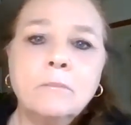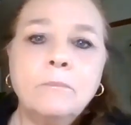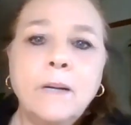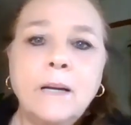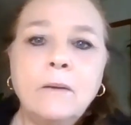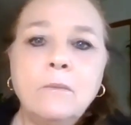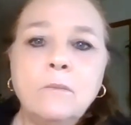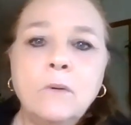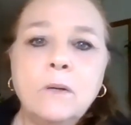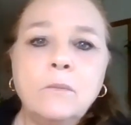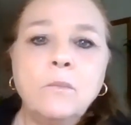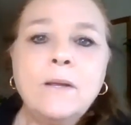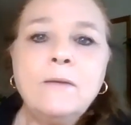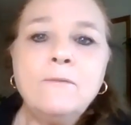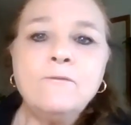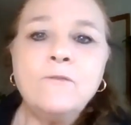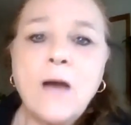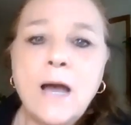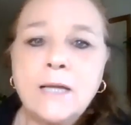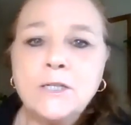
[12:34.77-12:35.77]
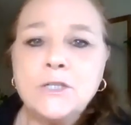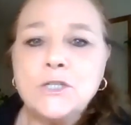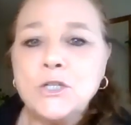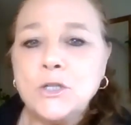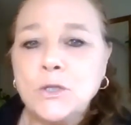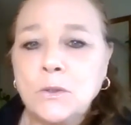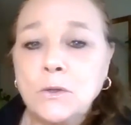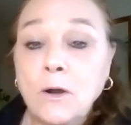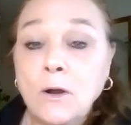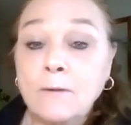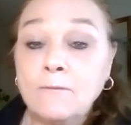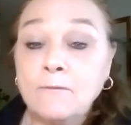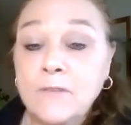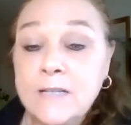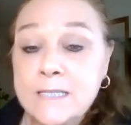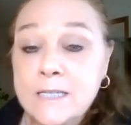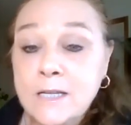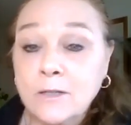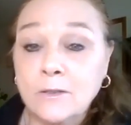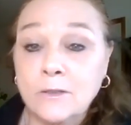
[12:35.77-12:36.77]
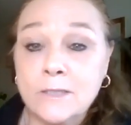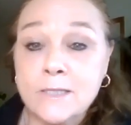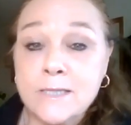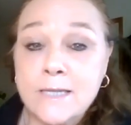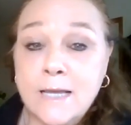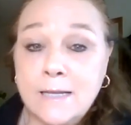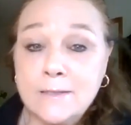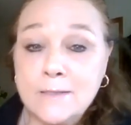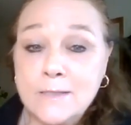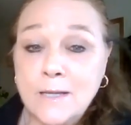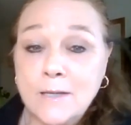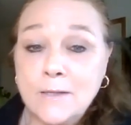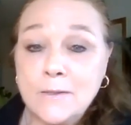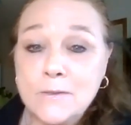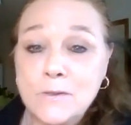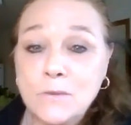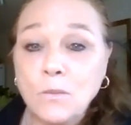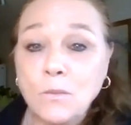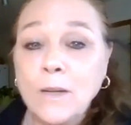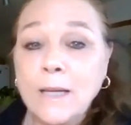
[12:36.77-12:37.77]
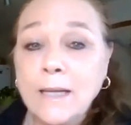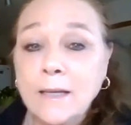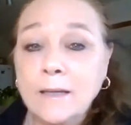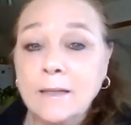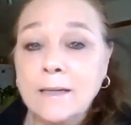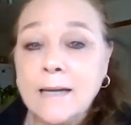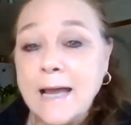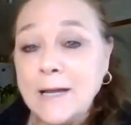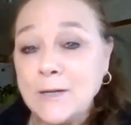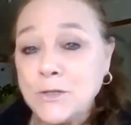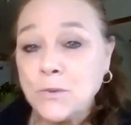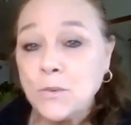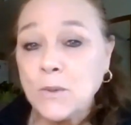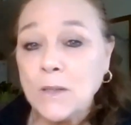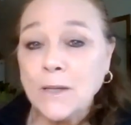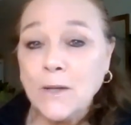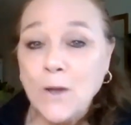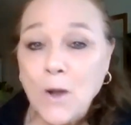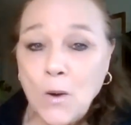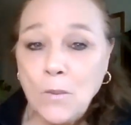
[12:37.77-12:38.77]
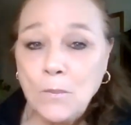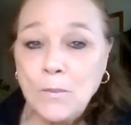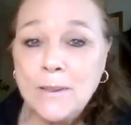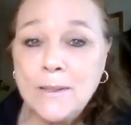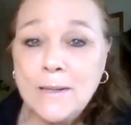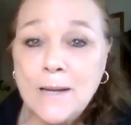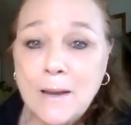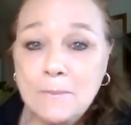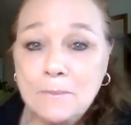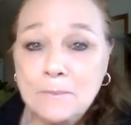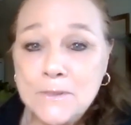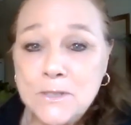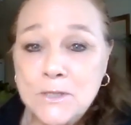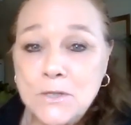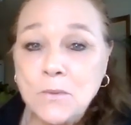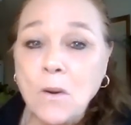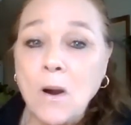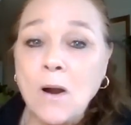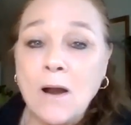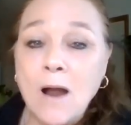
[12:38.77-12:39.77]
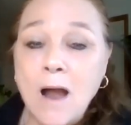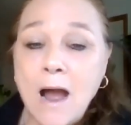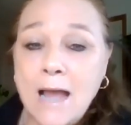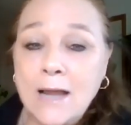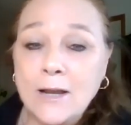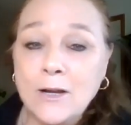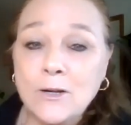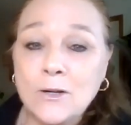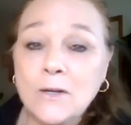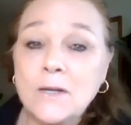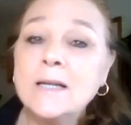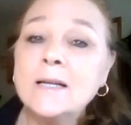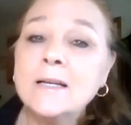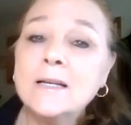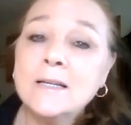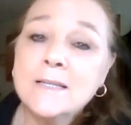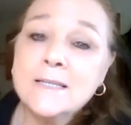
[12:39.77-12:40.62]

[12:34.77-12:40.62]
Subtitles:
But when we fine tune our physical senses, we naturally open up to our higher